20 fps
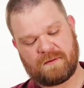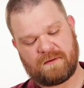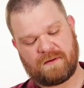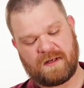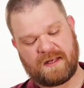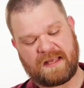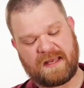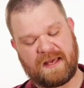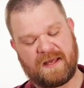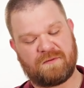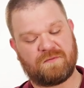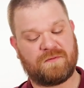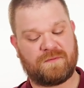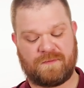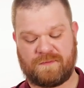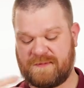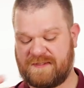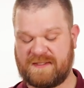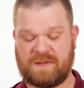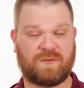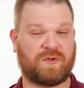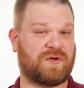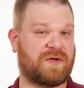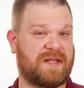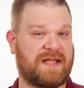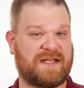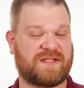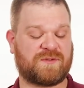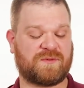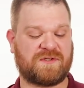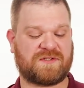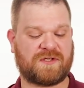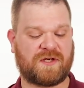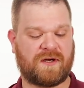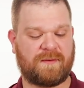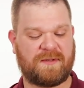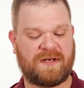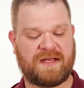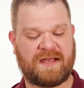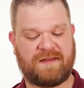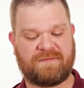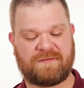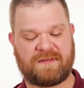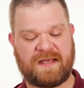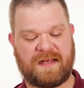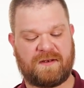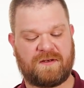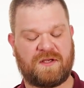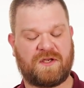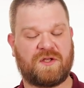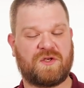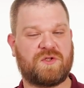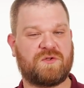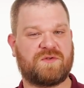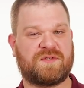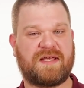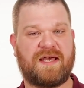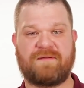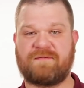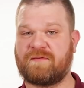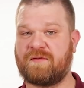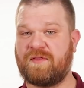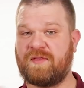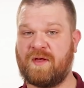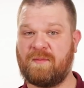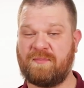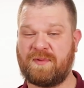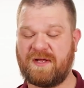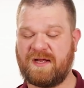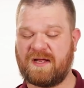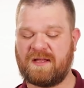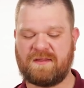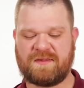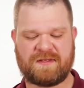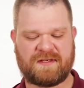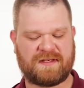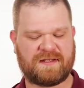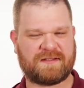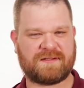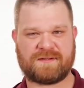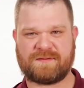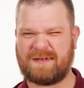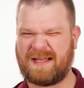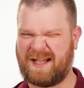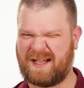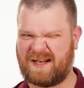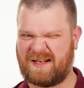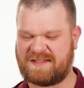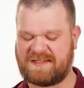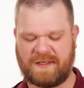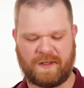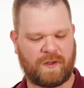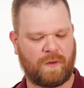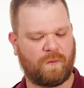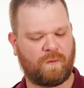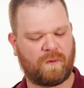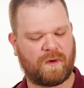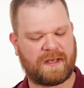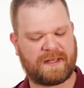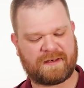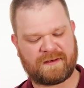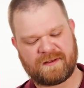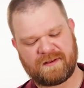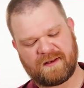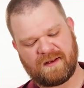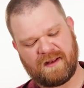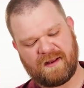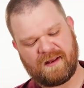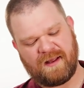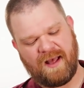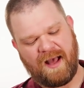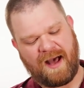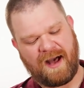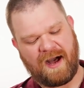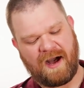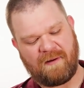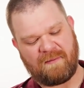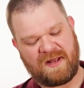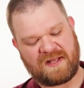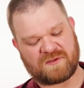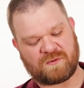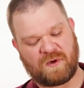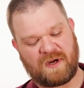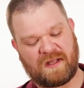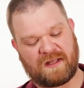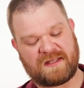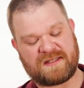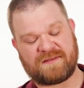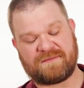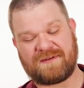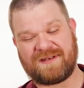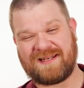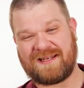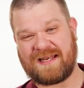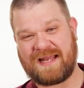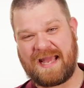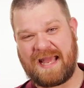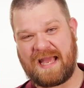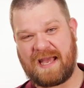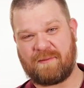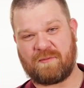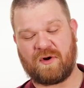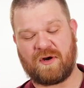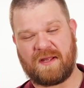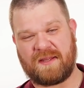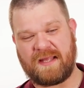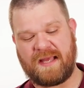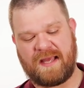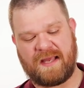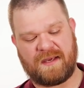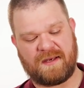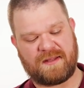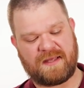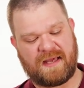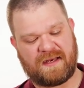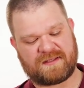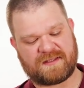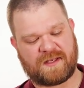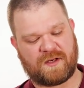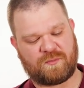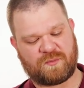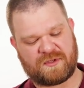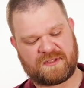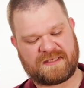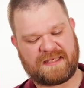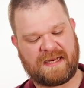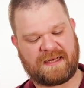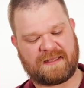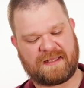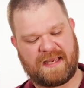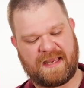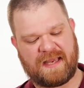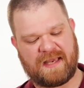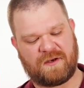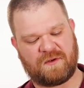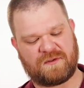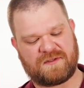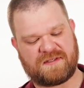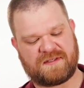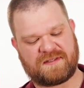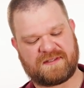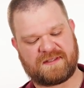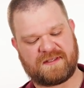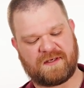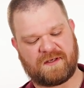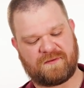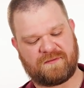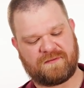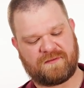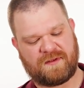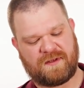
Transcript: Again, similar to that Swiss Army knife that you can use that for thumping on things. not going to tell you what. Um, as well as if you need to hammer on the end of that, it's going to protect the handles itself